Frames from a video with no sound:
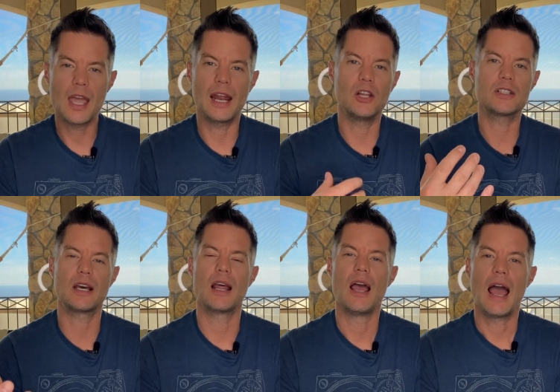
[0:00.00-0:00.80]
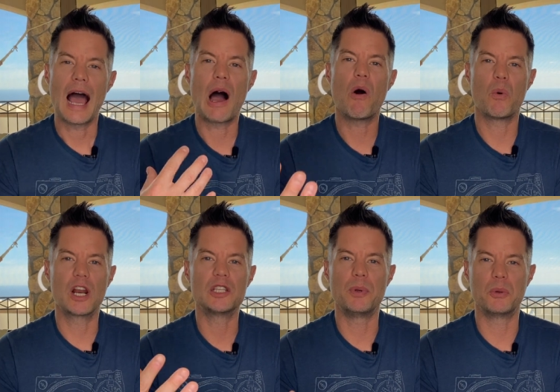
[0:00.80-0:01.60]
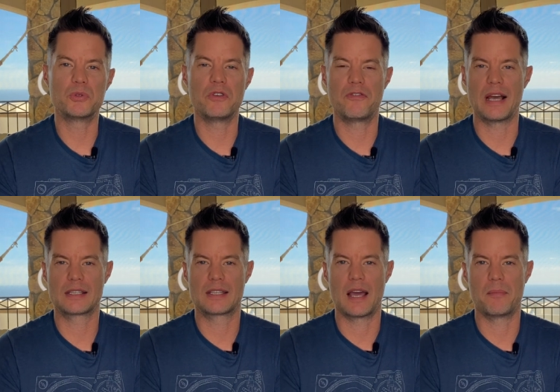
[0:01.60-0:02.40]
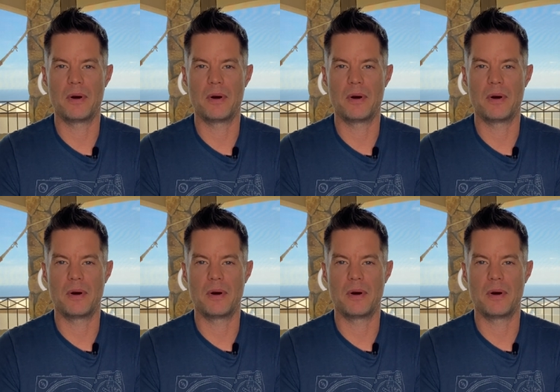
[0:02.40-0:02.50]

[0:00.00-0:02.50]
And I looked at how I wanted to be able to invest that